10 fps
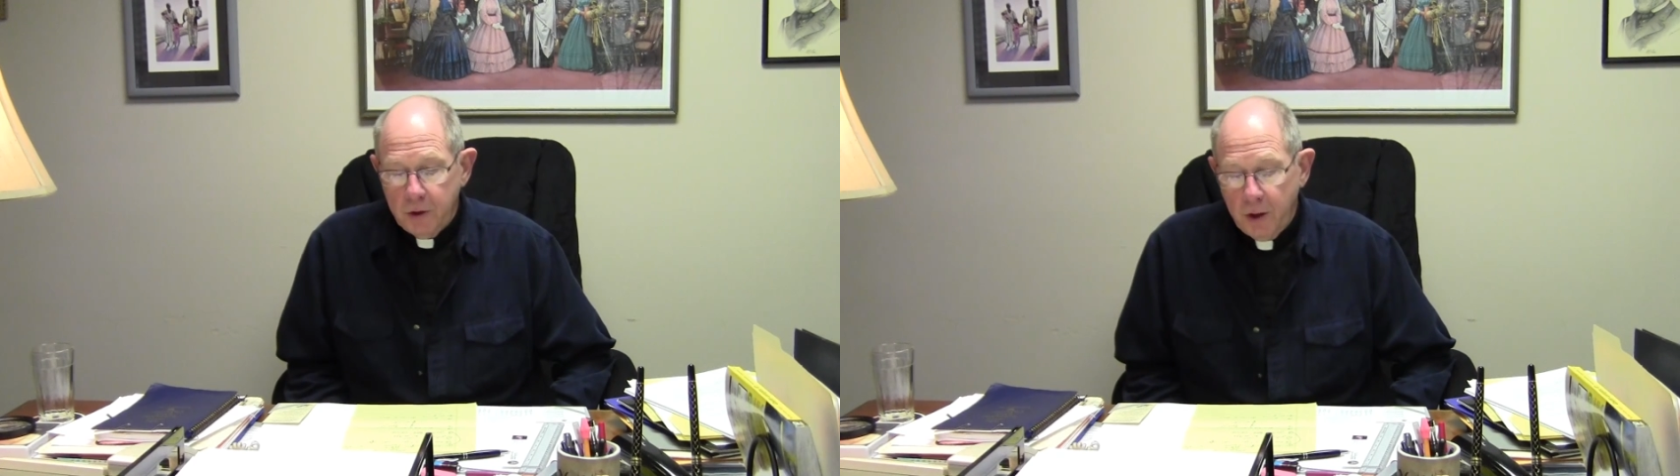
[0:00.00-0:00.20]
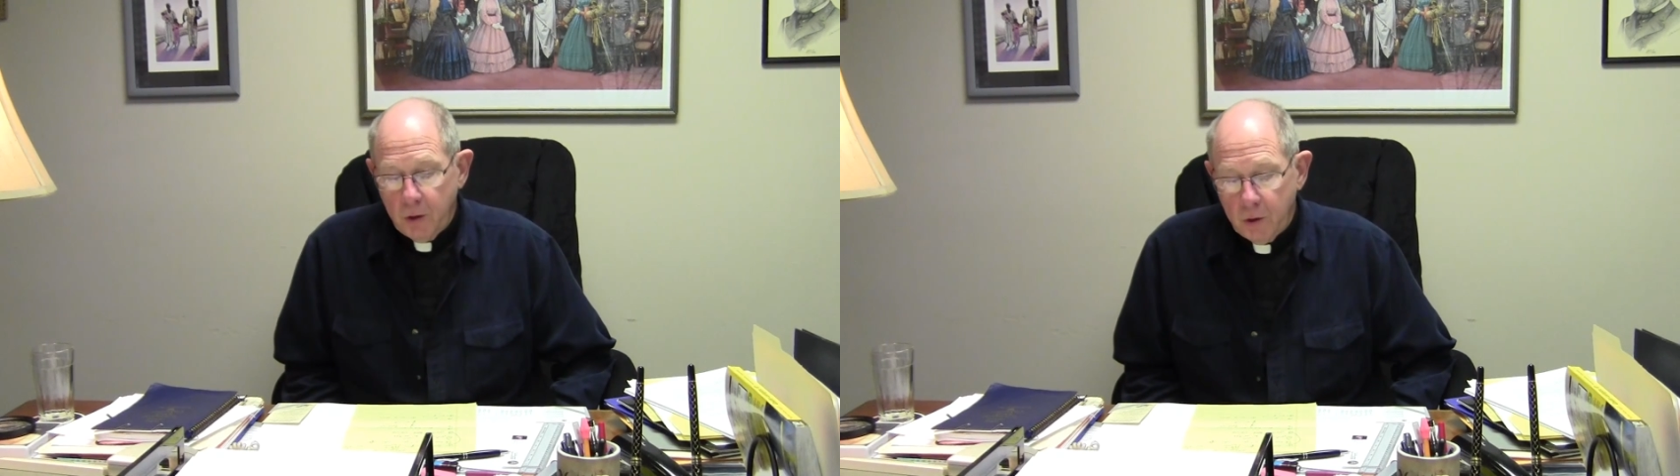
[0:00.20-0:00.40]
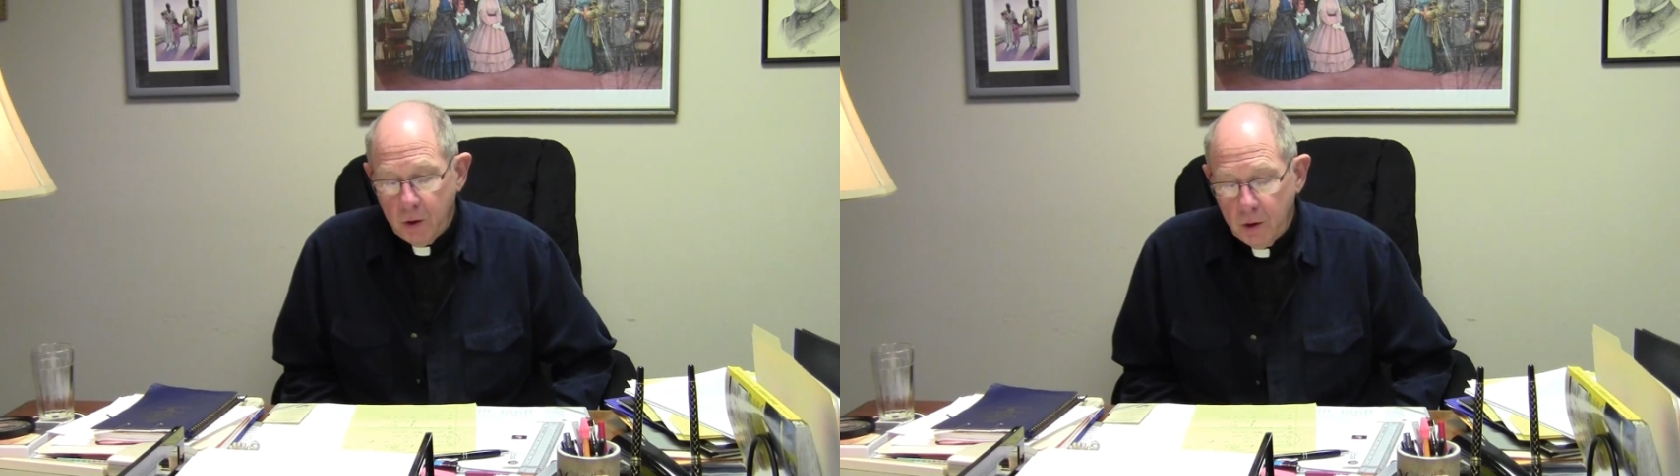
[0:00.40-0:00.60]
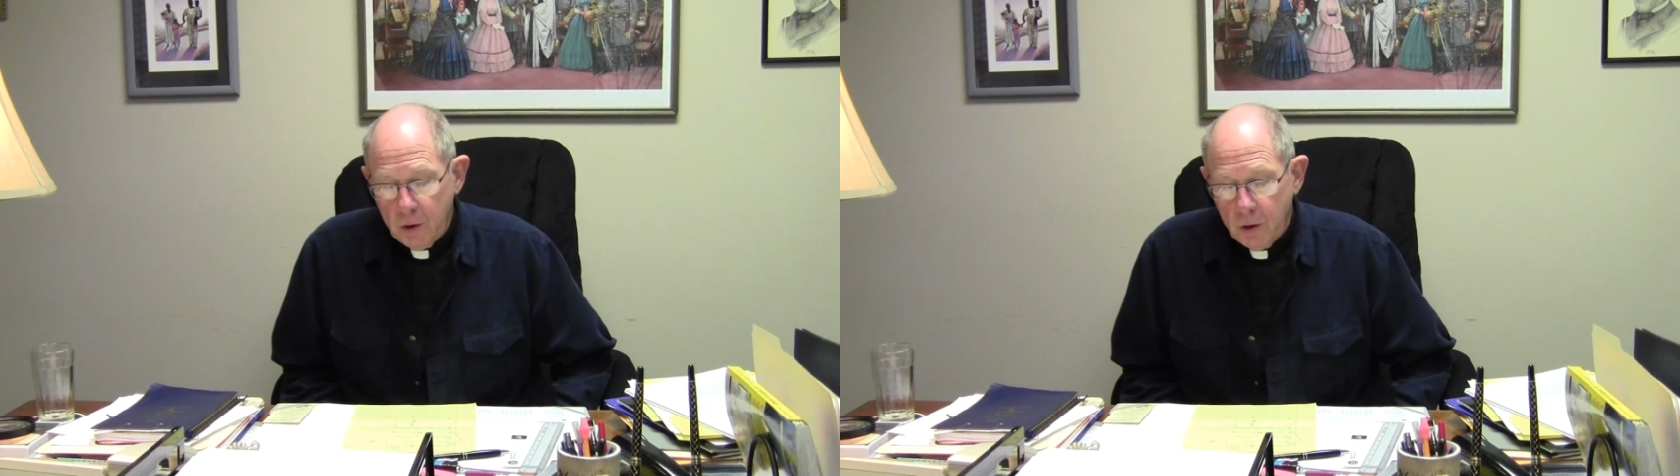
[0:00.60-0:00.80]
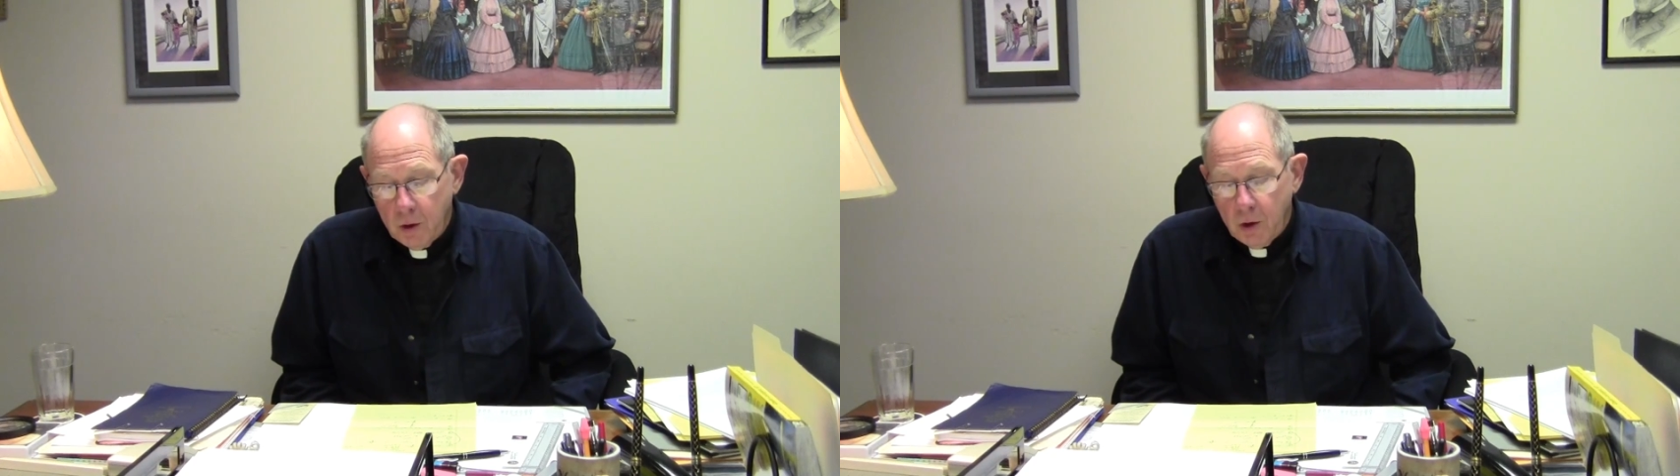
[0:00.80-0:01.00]
Now,
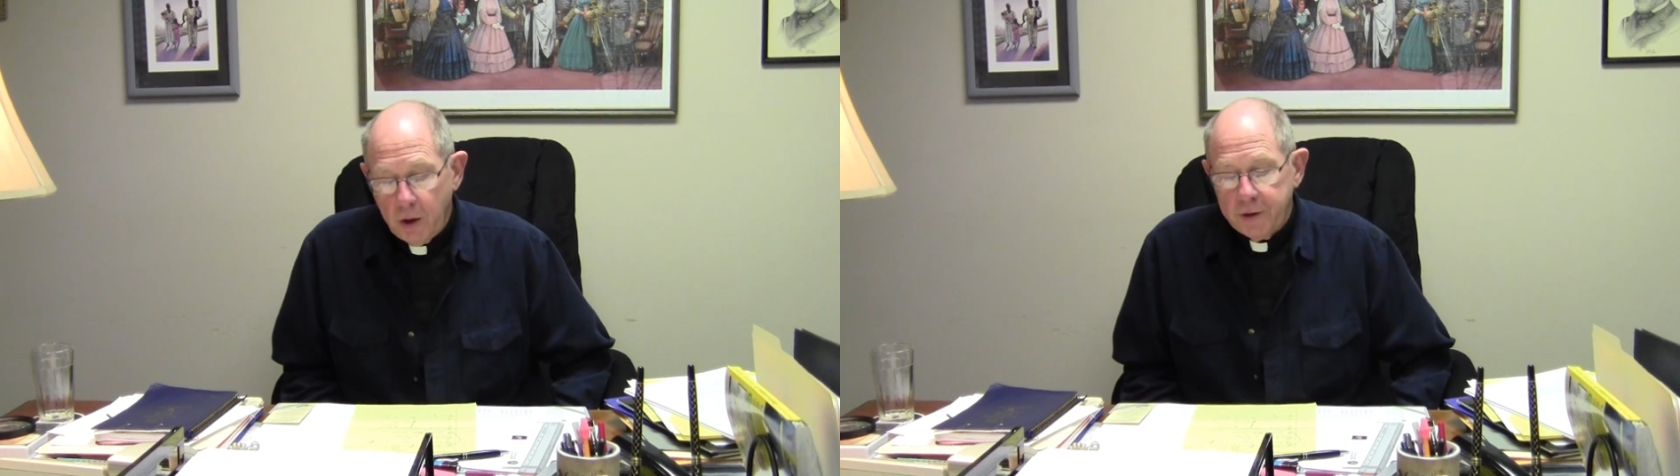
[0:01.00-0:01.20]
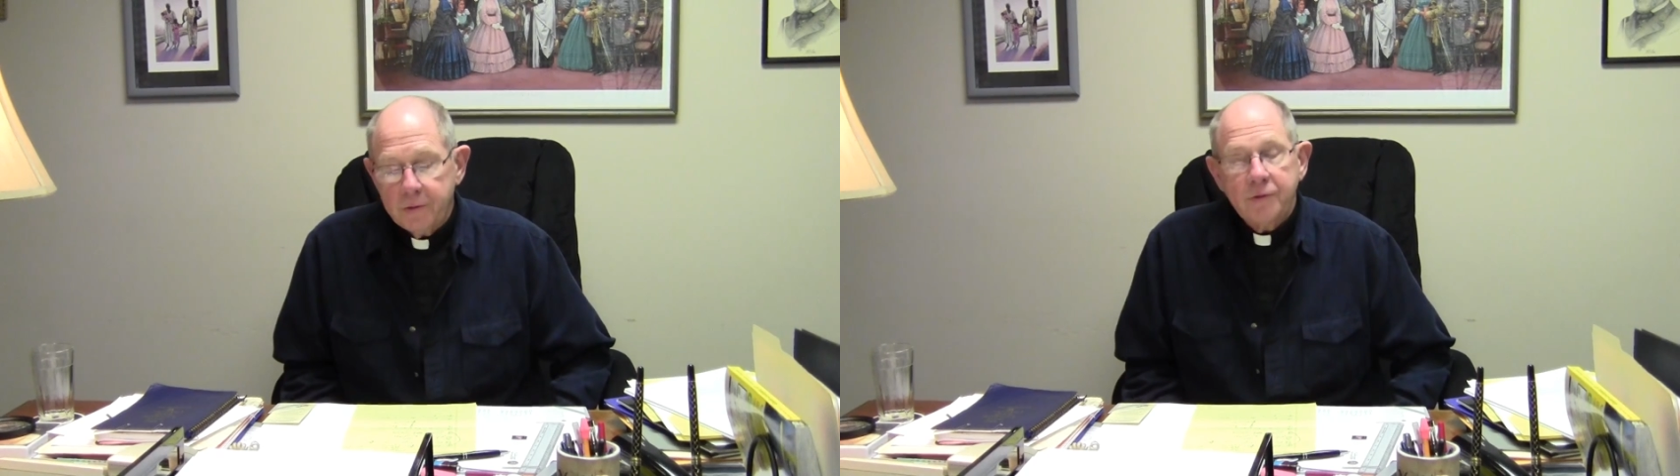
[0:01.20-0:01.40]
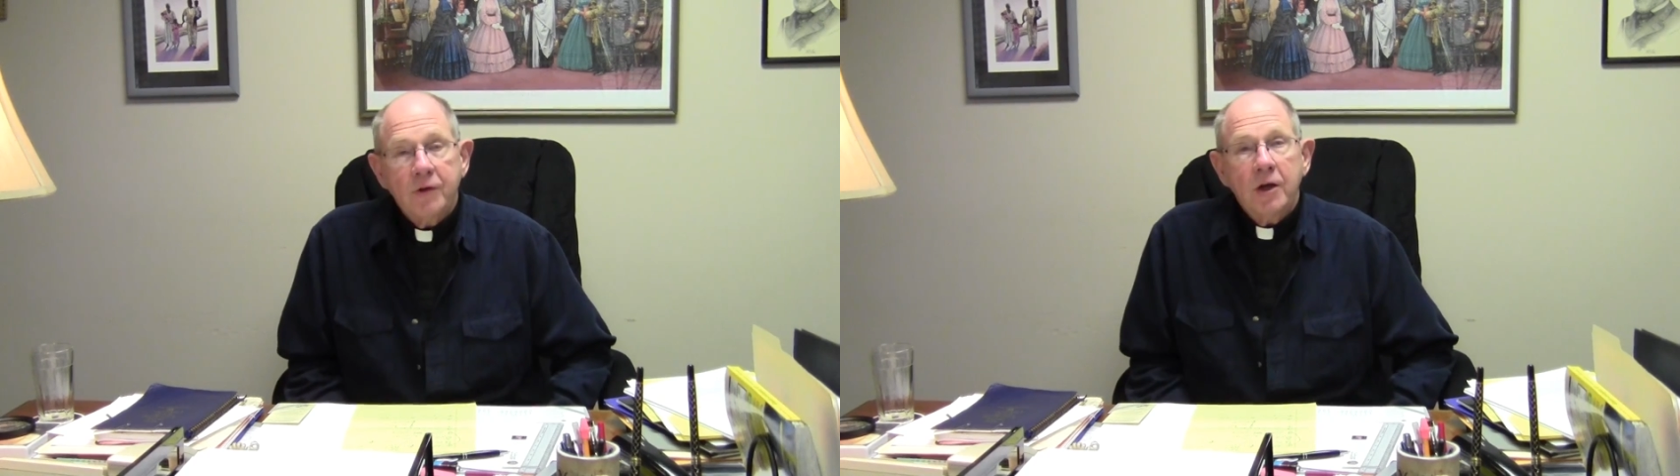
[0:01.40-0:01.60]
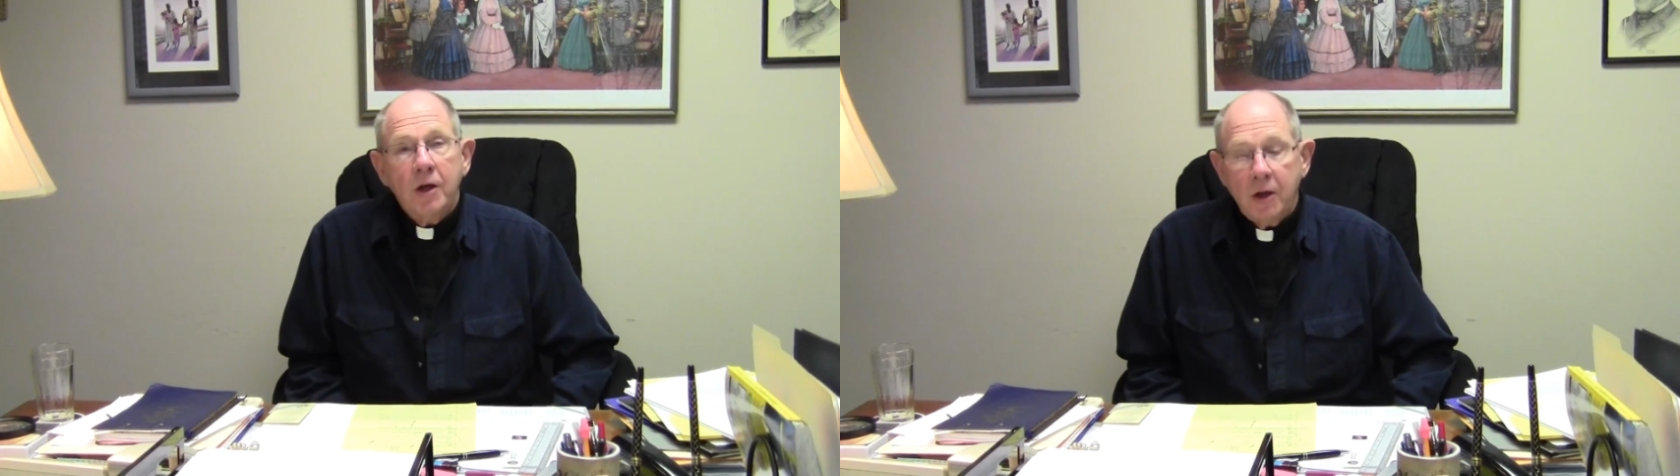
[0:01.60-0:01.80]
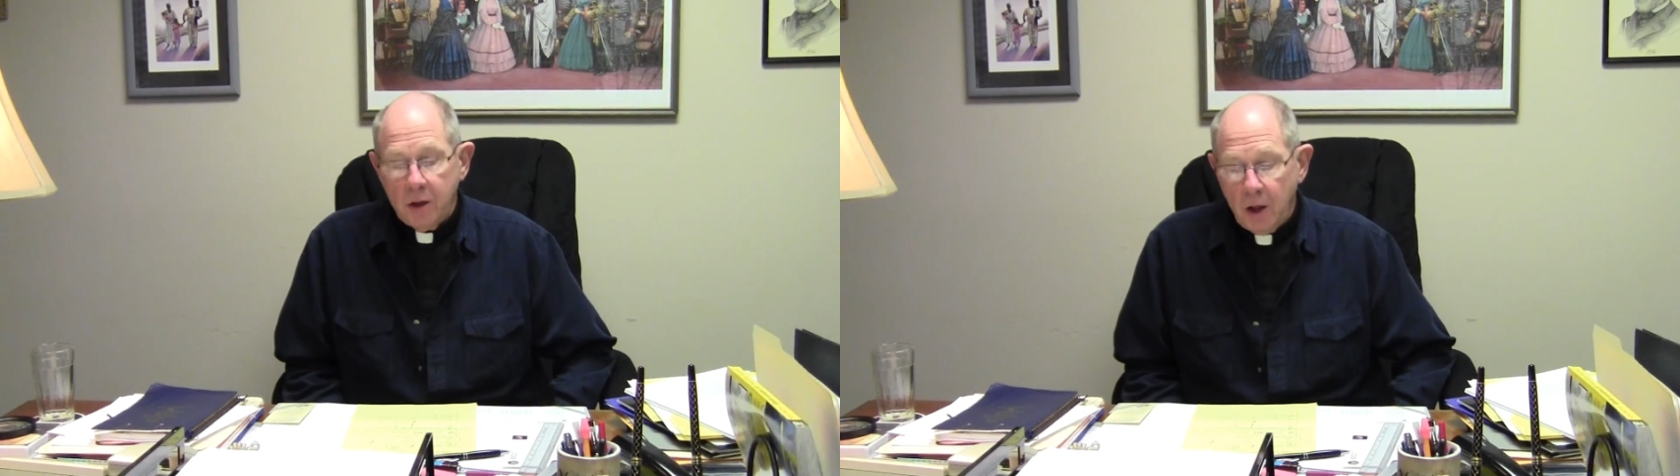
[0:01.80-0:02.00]
on
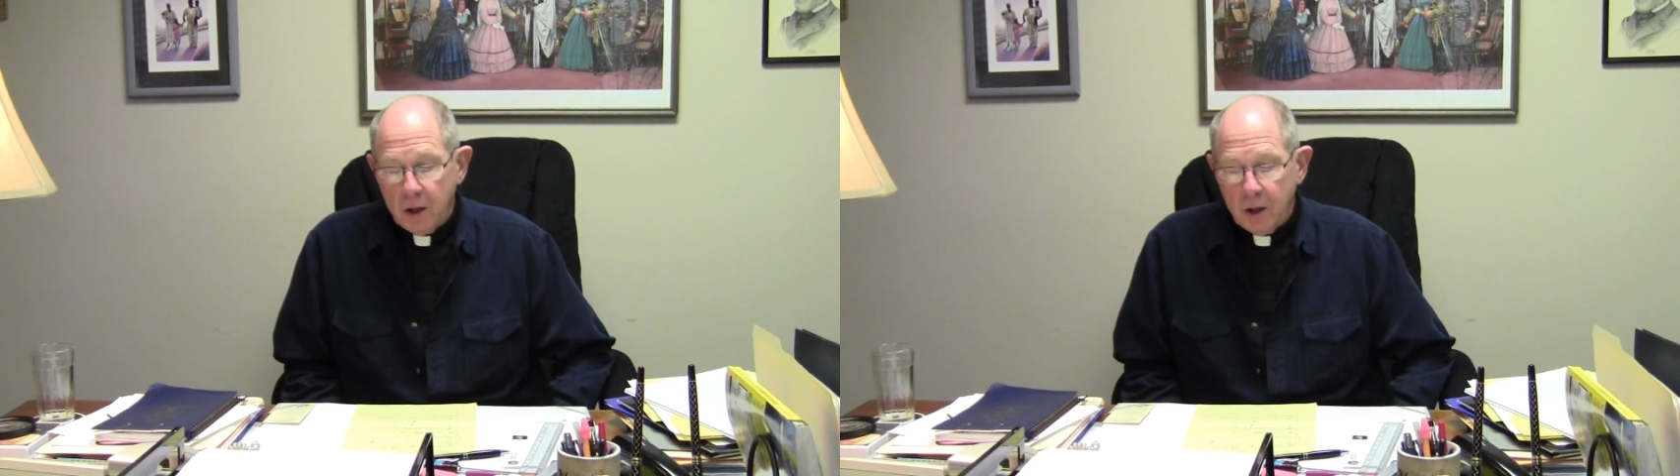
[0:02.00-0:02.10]
Sunday,